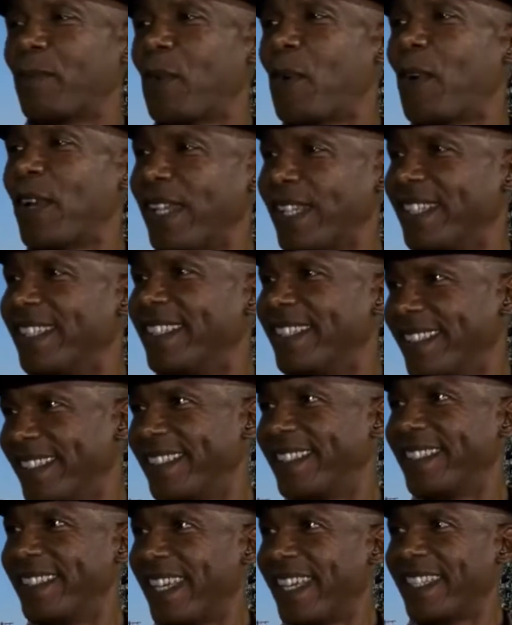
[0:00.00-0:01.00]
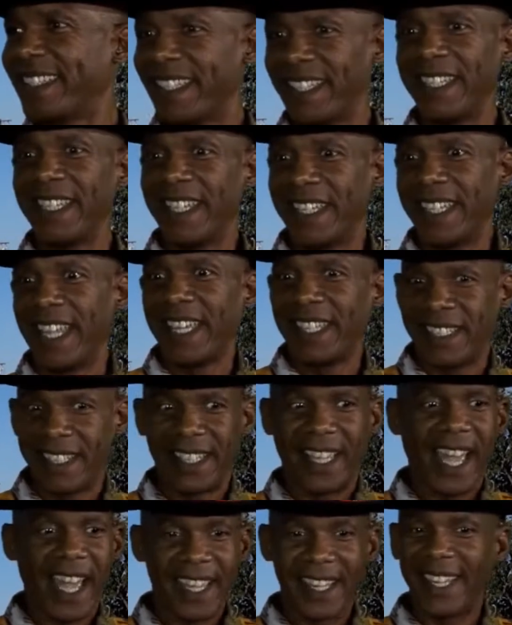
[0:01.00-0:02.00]
pointing. I said, "That's the
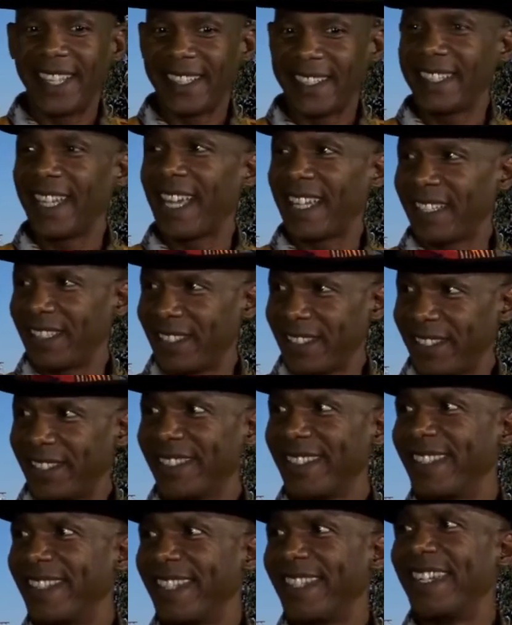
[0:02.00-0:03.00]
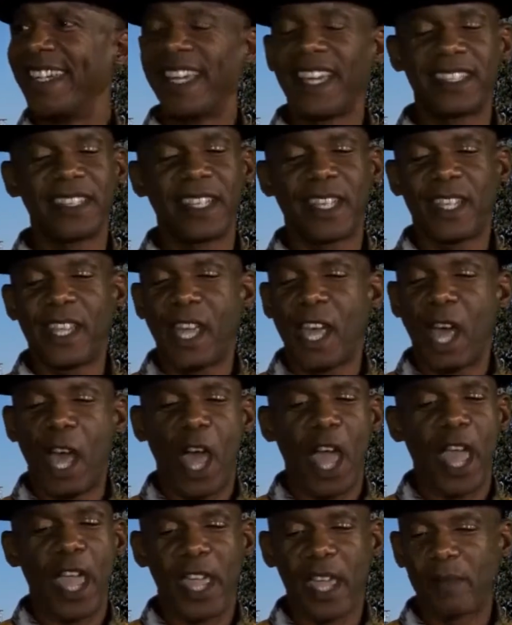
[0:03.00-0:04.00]
guy that shot you?" I said,
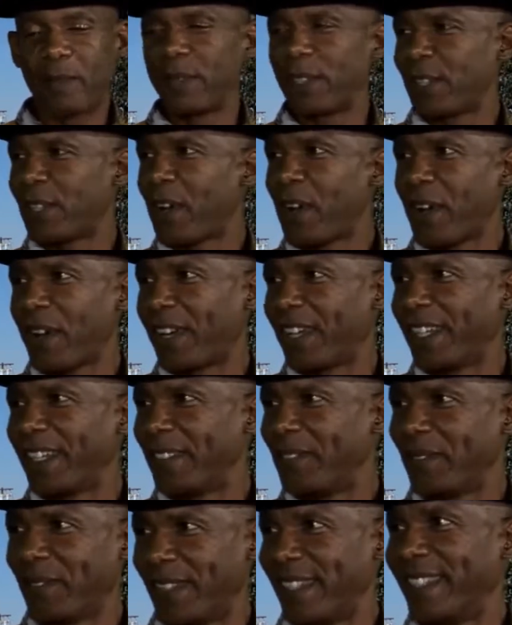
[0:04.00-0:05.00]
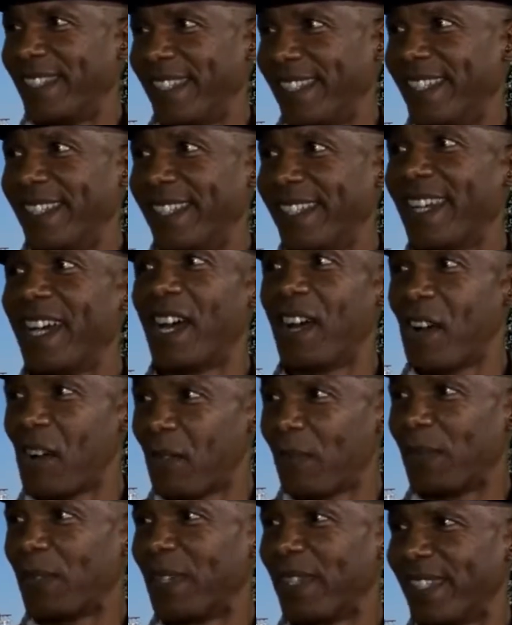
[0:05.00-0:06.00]
"Hey, I'm sorry, but I
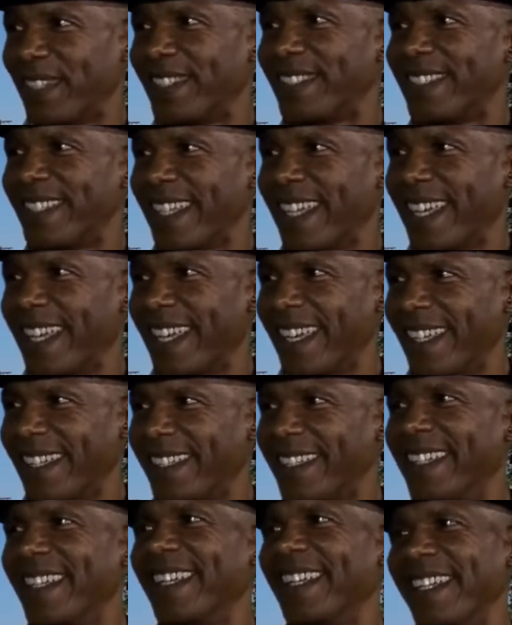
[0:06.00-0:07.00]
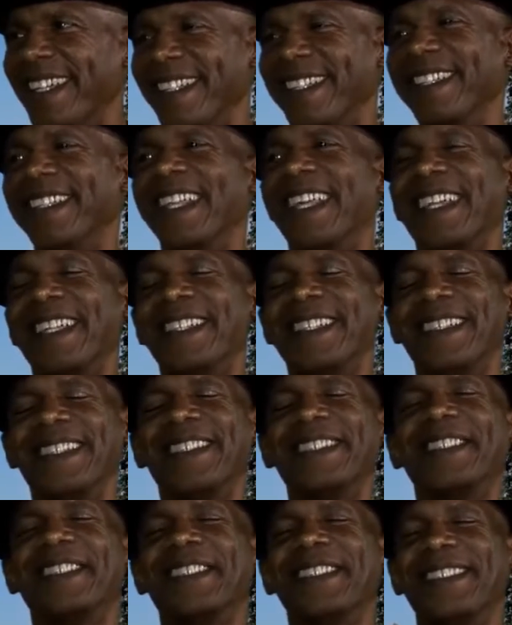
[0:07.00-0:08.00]
hope you understand." And he did like
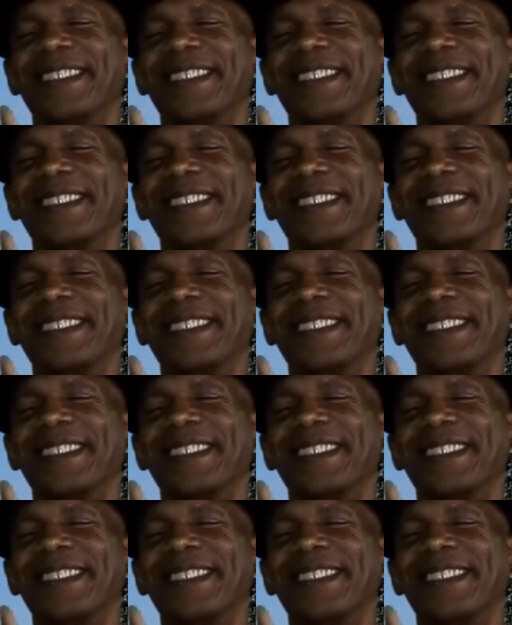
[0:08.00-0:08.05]
this.